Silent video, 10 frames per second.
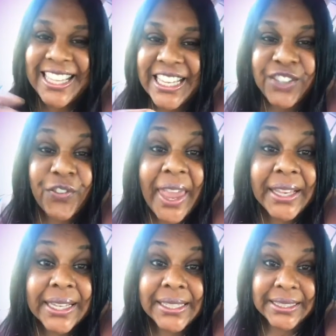This
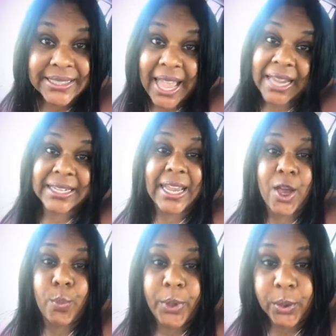fakeness is not going to
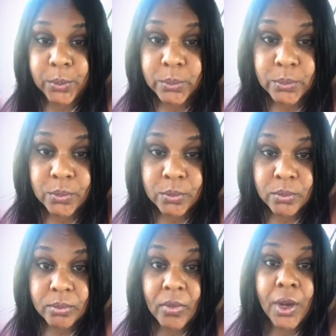help you.
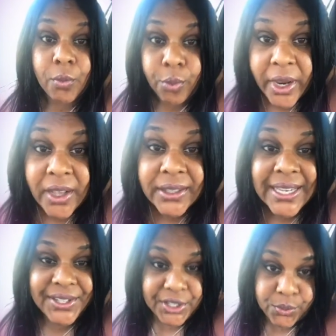
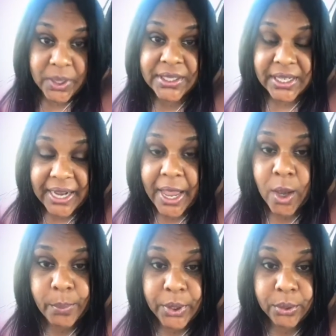Realness is what's going to
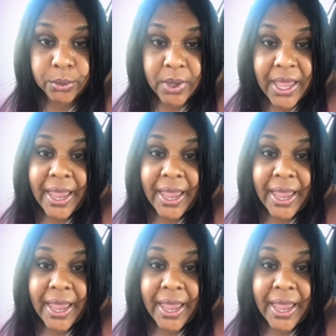help you.